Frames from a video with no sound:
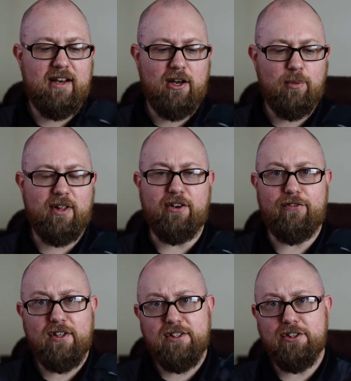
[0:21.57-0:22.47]
how well it
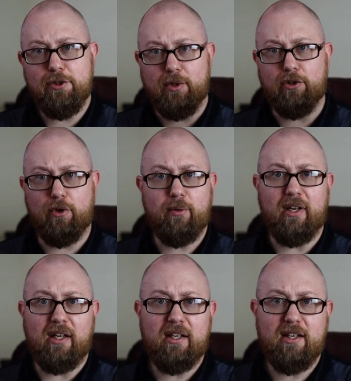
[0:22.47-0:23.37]
fits into a
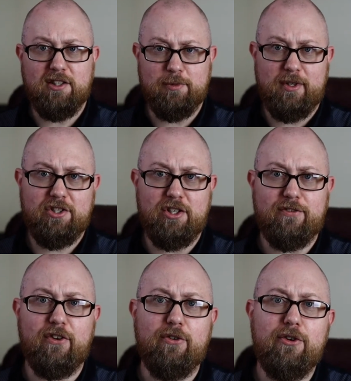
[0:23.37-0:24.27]
growing kit, especially
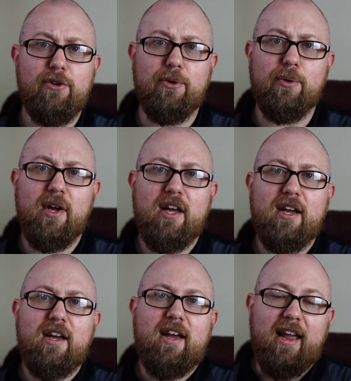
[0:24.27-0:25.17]
if you're new,
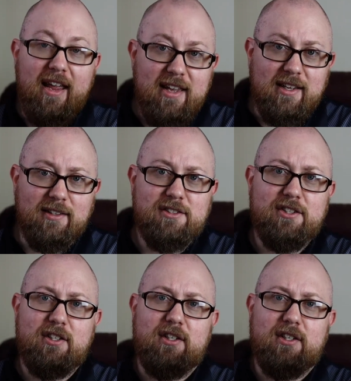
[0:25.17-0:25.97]
and